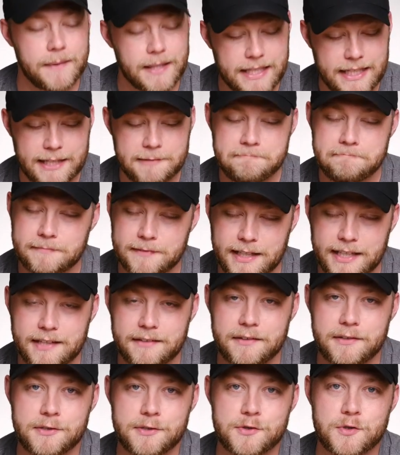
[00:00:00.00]
Again, link
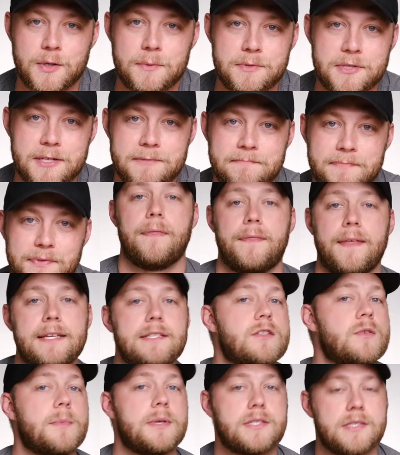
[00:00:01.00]
in the description.
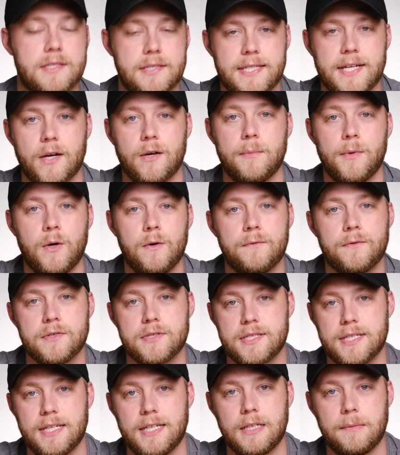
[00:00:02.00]
Thanks so much to TerraMow for
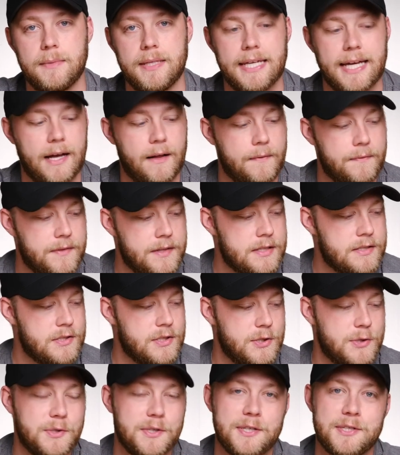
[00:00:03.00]
sending me out this
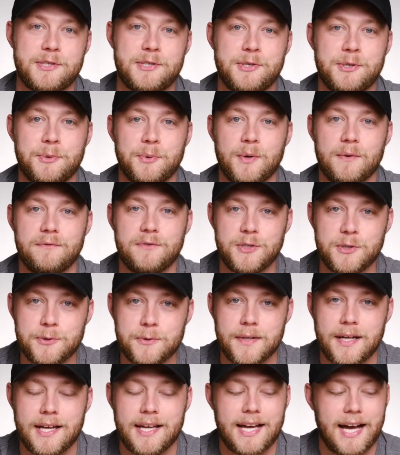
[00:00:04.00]
unit to review.